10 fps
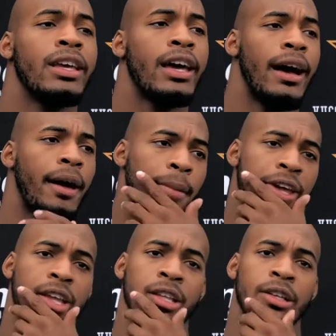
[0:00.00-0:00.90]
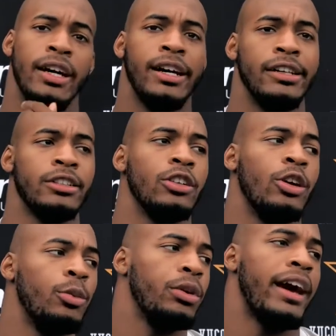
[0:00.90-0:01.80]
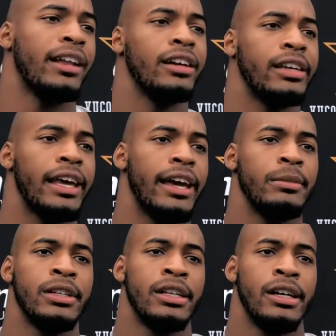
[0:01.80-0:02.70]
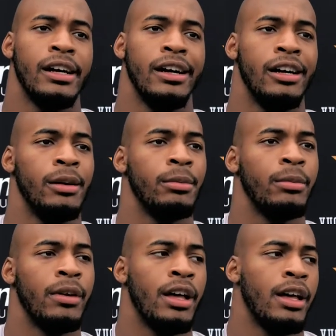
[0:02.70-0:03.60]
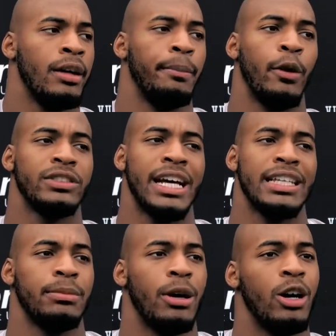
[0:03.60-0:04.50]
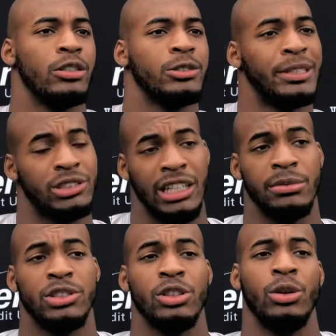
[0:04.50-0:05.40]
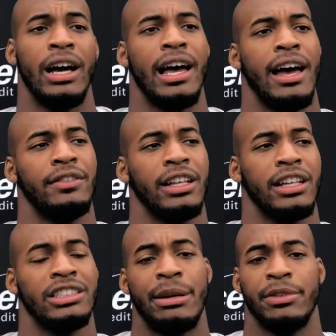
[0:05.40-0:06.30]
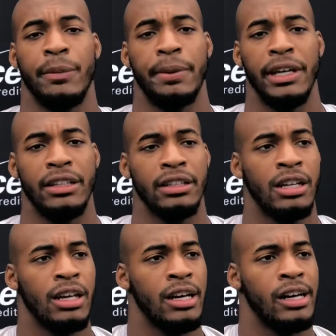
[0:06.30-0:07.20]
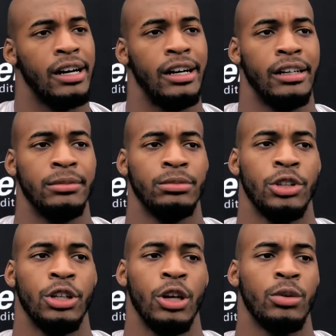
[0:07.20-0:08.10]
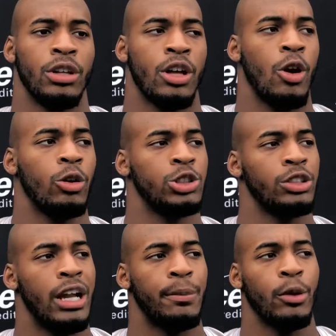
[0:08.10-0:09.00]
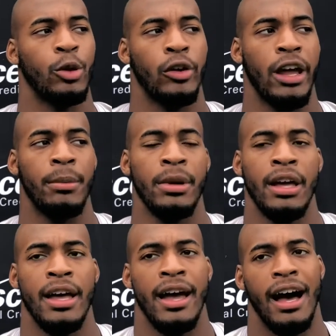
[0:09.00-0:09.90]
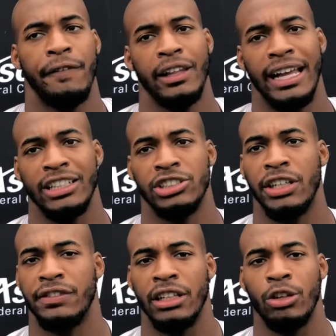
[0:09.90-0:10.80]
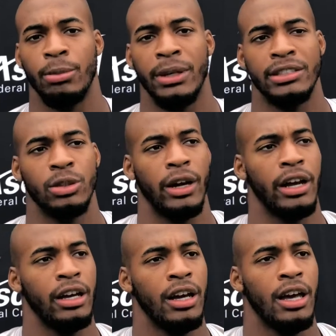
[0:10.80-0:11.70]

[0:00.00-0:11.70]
Yeah, I mean, uh, you know, we've had a good camp. Um, both sides of the ball, special teams too, ha have done a good job of competing. Um, you know, the culture at our program, I feel like it's shifting a little bit to where,